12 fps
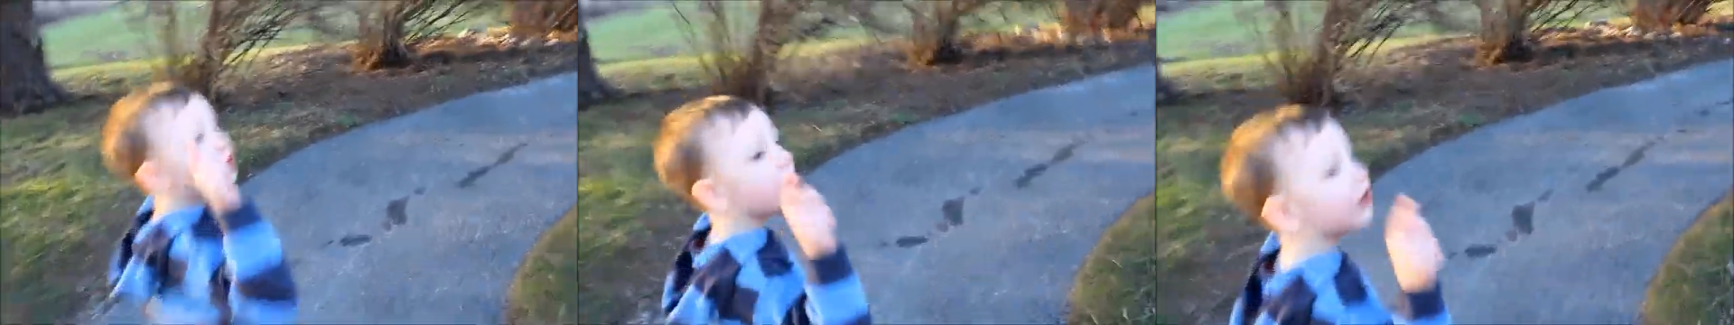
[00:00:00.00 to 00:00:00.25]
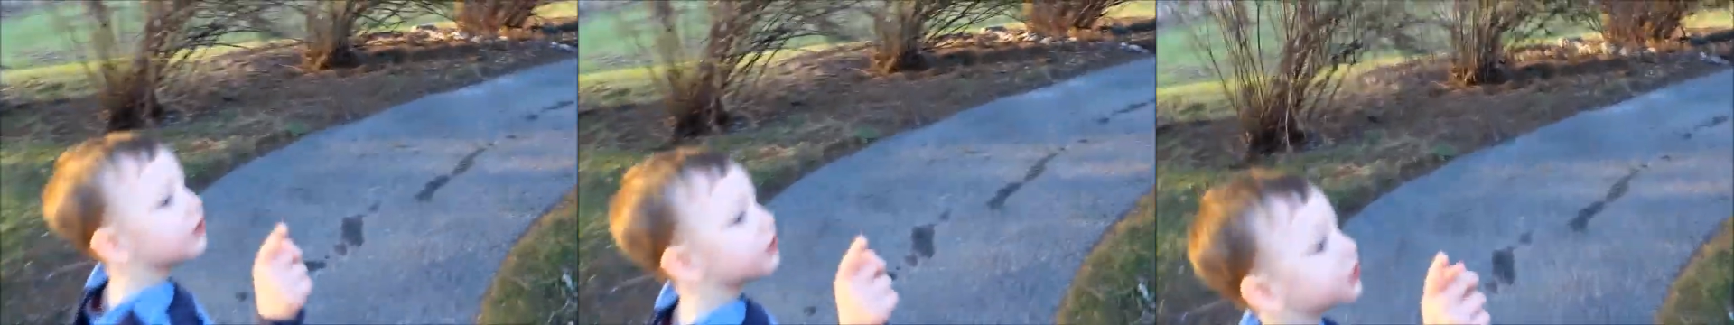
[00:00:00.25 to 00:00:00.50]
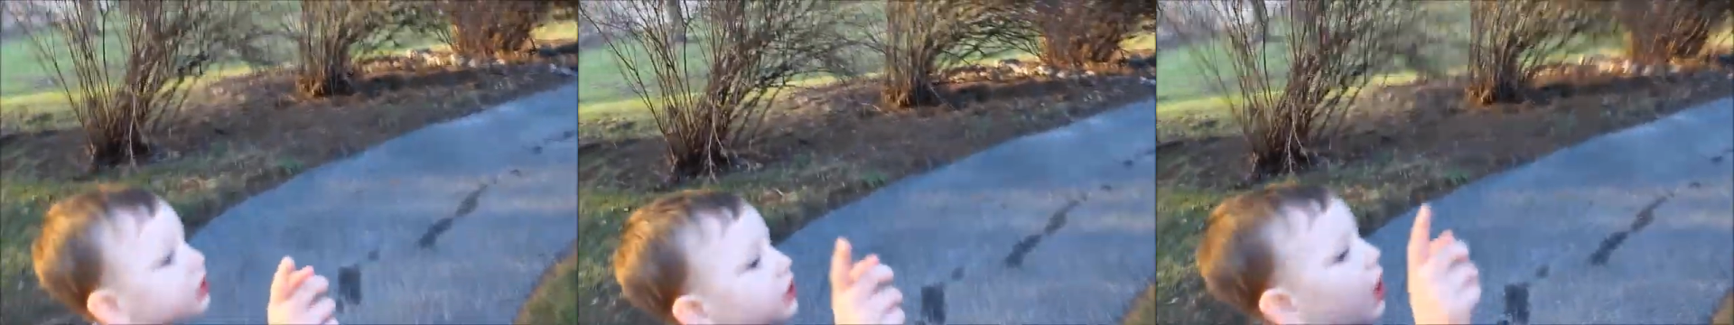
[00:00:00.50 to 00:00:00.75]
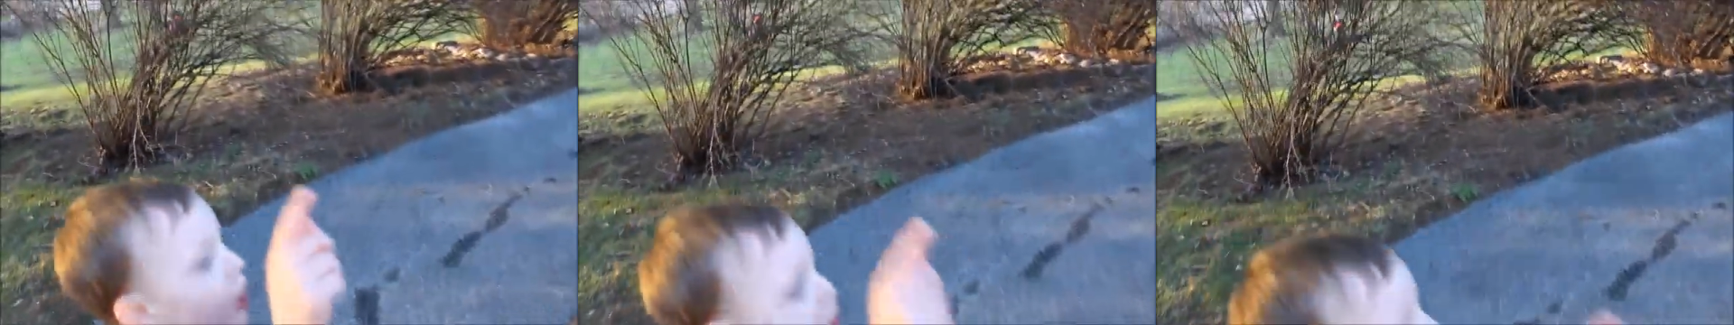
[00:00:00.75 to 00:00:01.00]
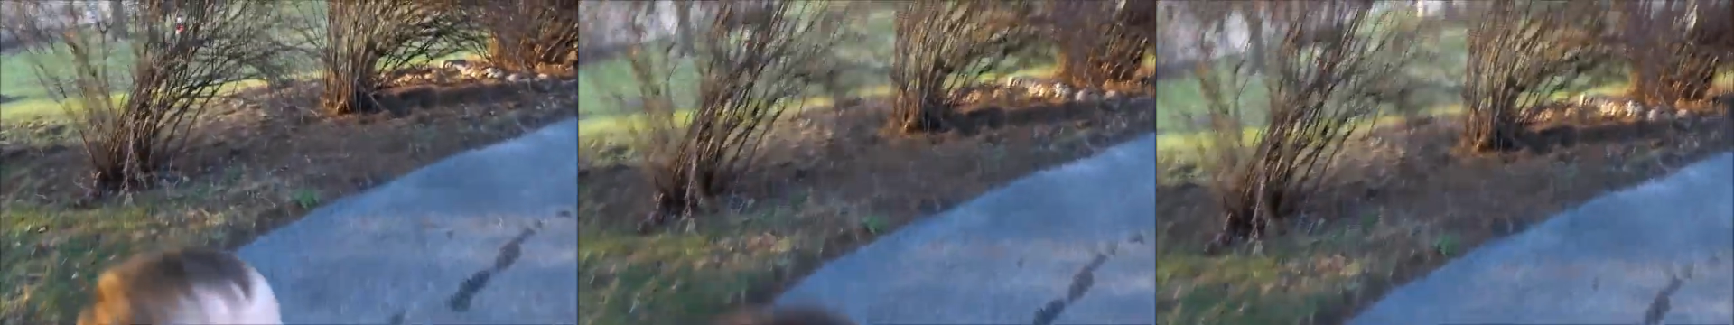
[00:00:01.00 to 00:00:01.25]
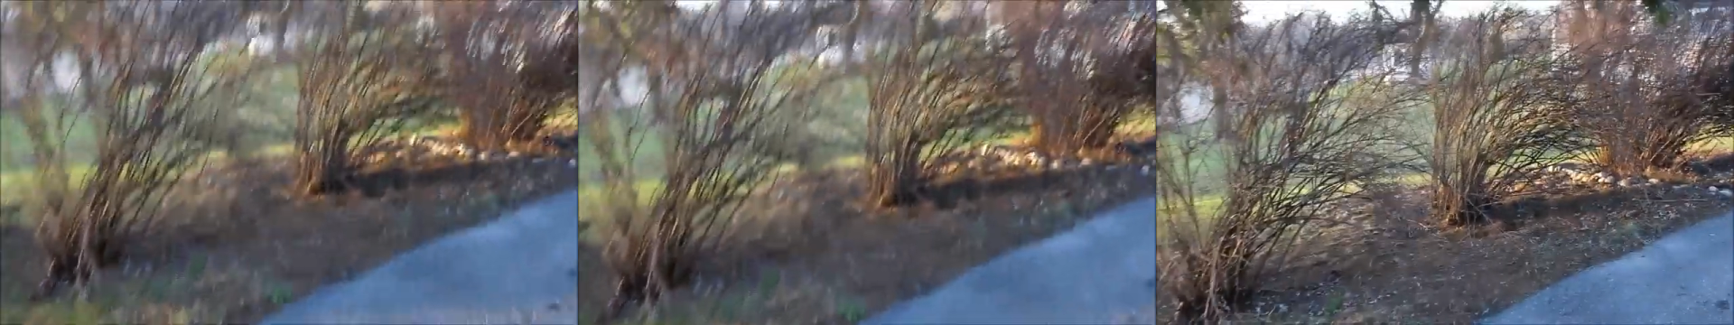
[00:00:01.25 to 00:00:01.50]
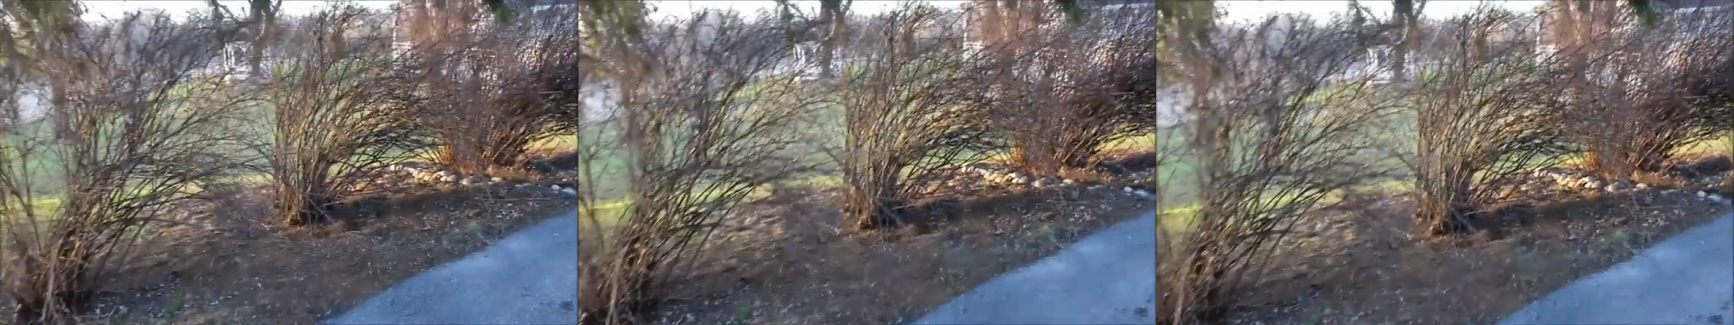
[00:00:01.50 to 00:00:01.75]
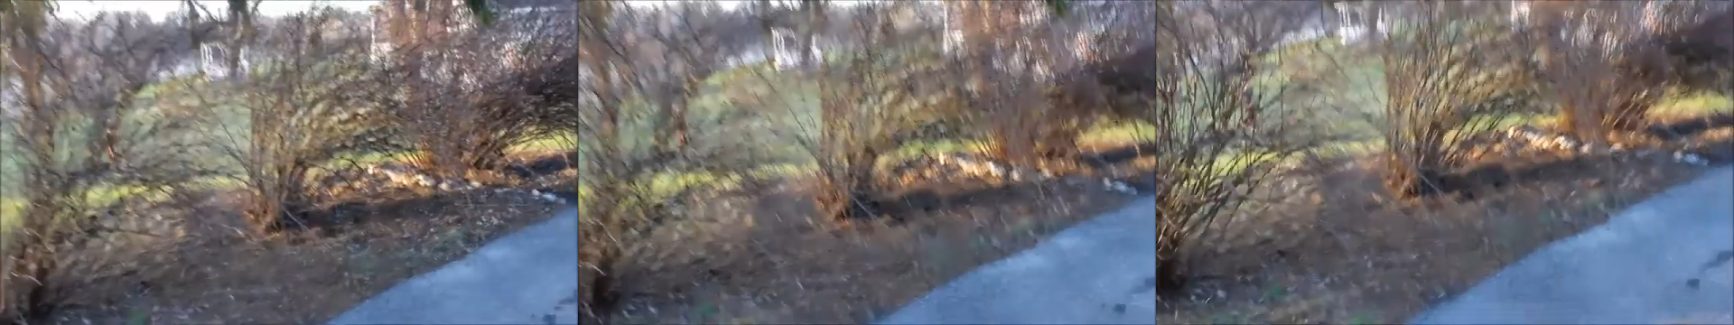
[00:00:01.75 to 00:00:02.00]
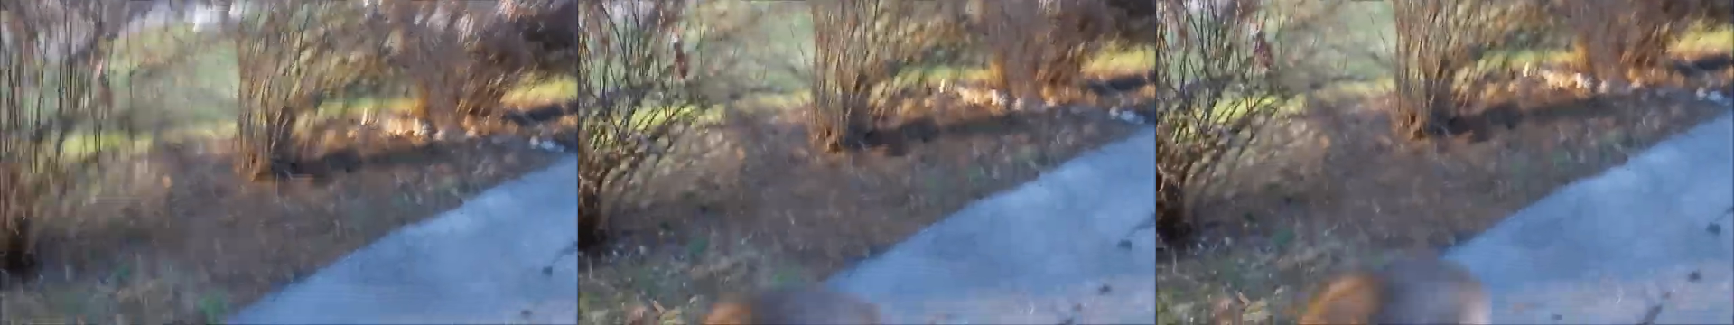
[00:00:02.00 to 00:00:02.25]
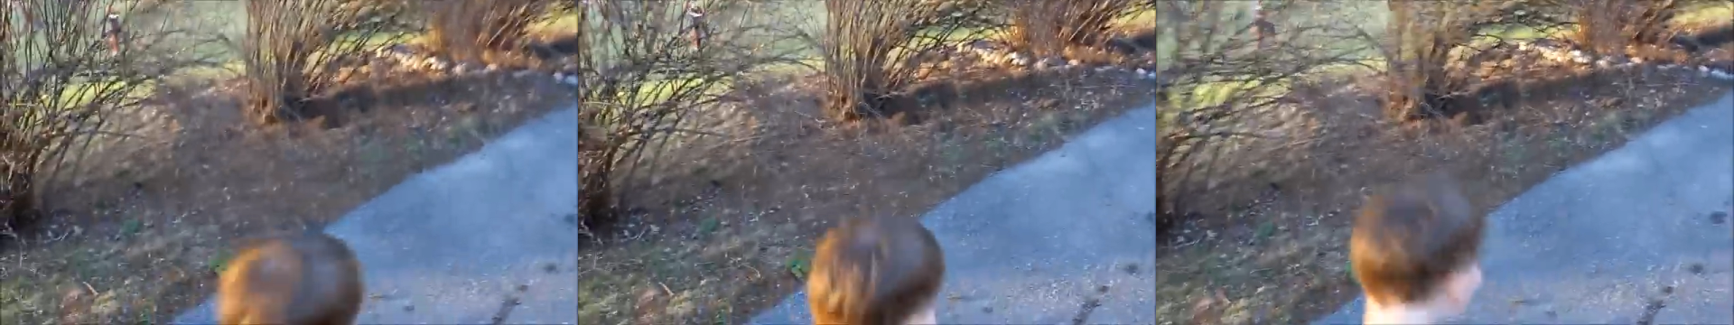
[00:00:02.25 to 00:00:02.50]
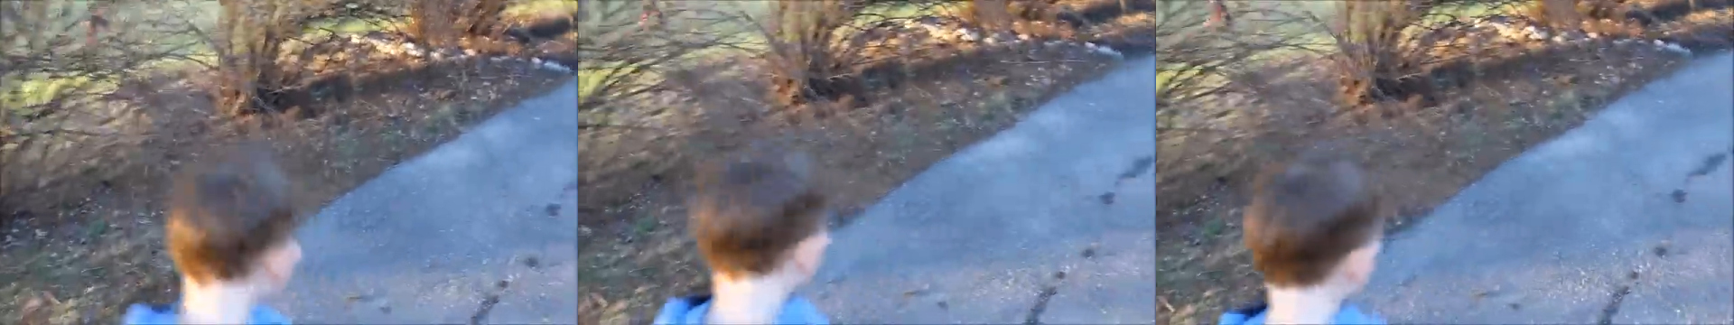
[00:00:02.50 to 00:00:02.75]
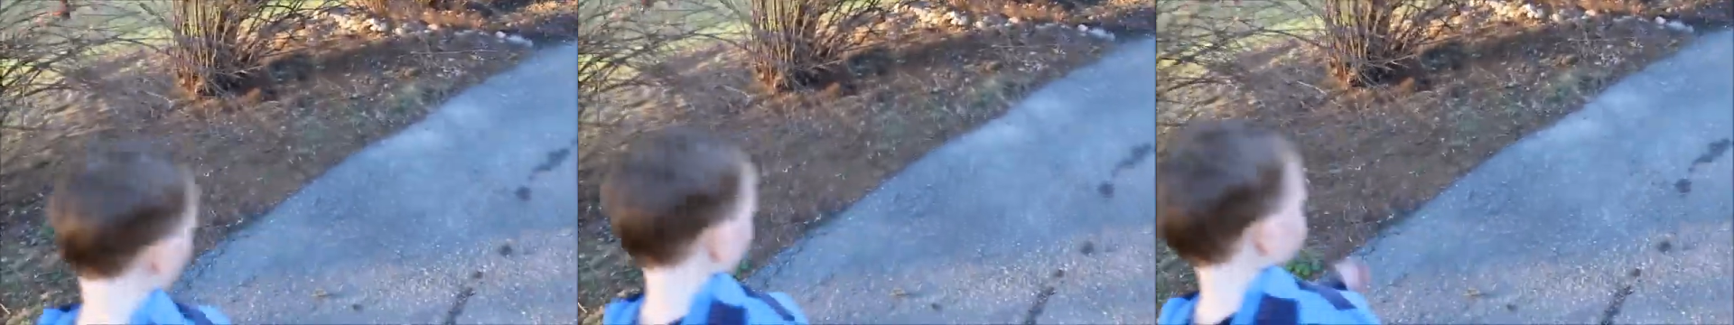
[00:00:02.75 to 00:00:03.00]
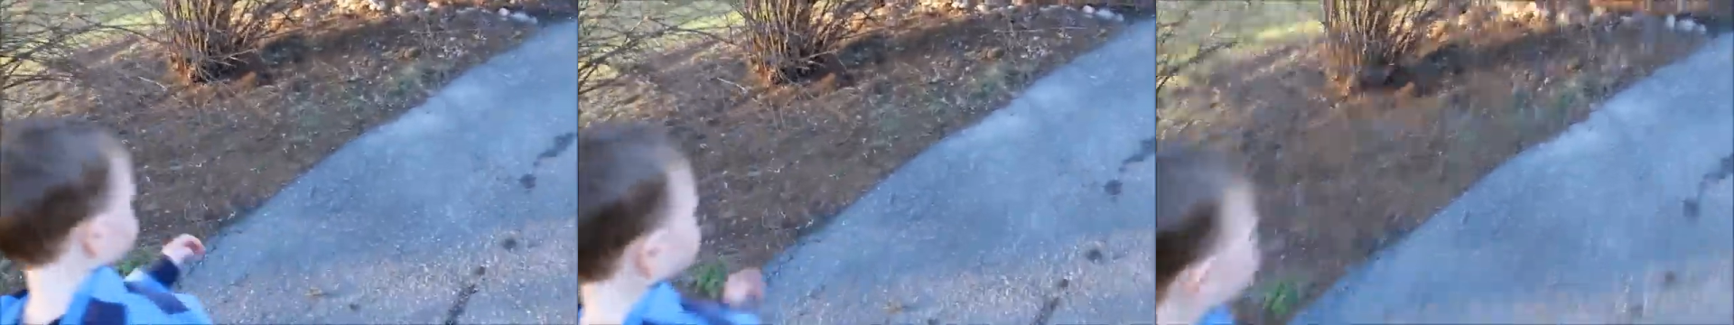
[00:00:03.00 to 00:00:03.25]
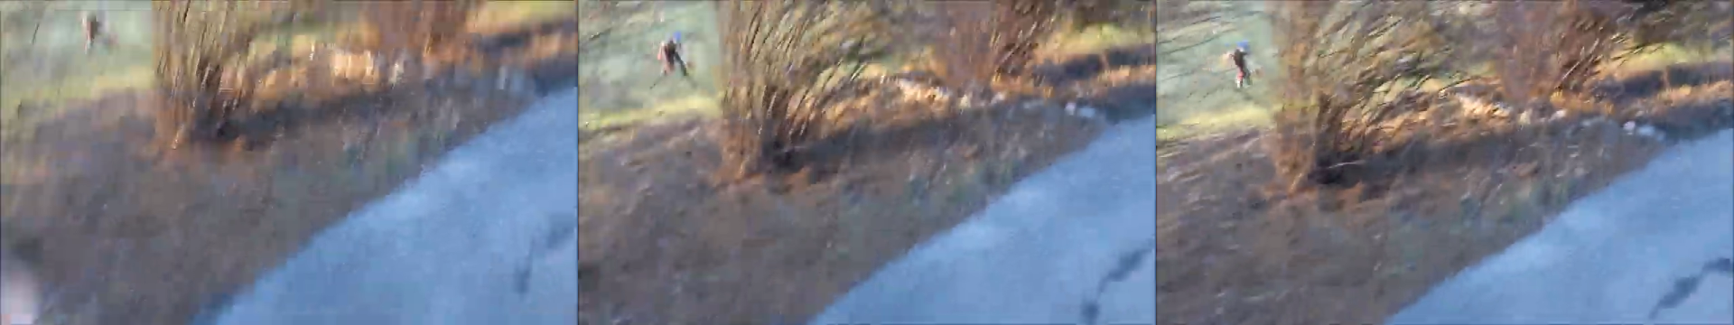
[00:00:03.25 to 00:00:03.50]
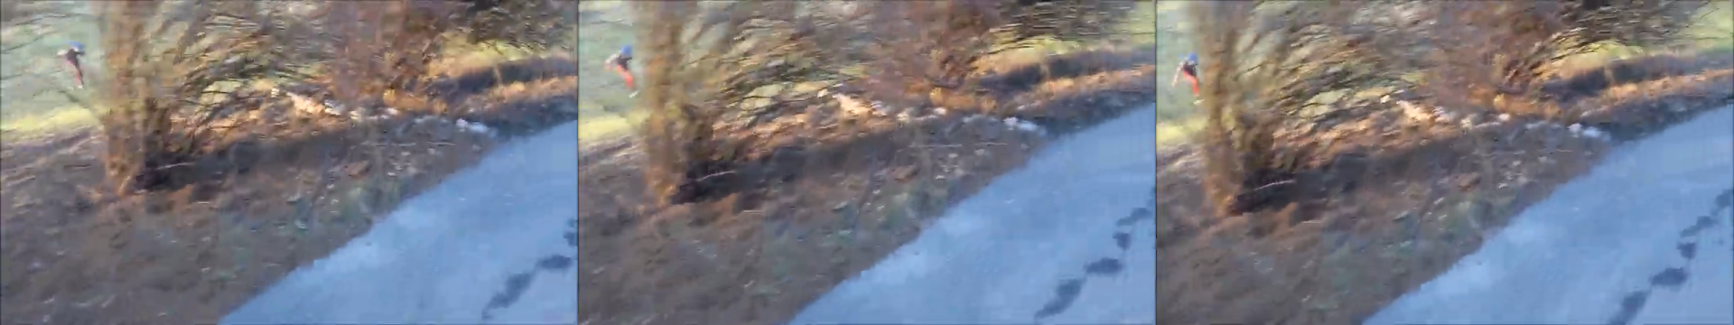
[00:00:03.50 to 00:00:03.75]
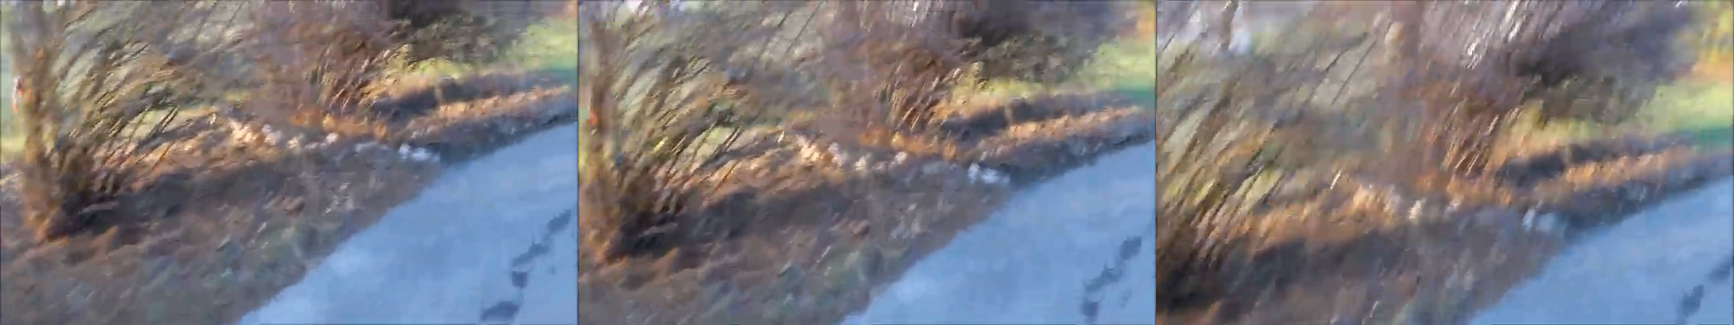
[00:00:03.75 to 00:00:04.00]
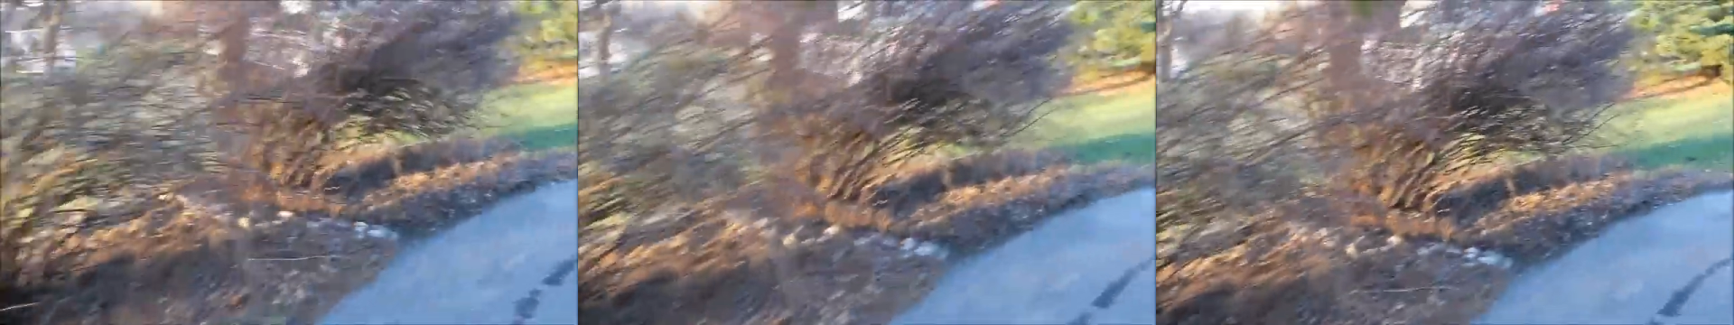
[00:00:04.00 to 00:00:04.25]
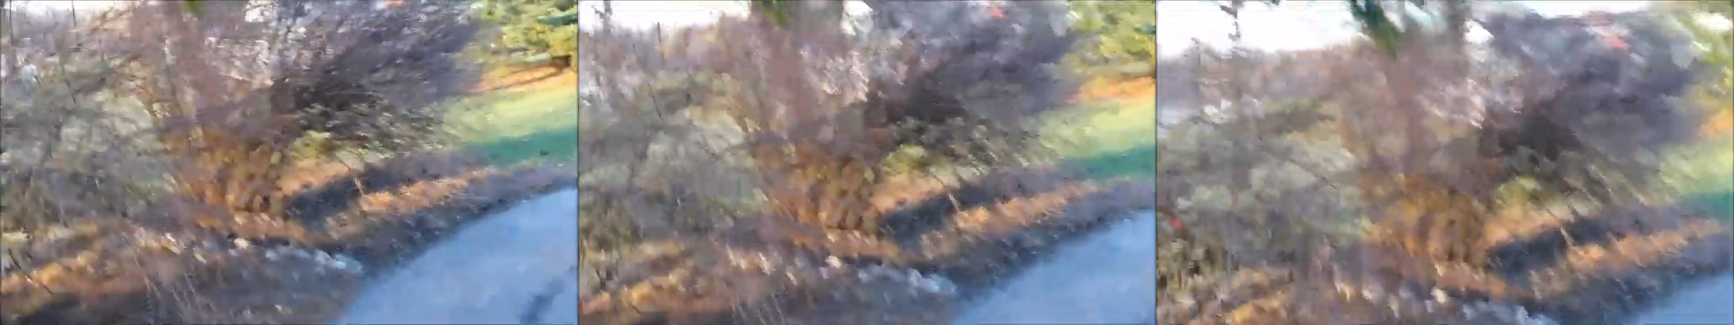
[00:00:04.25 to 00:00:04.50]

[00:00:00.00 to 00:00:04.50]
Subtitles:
(no speaker visible)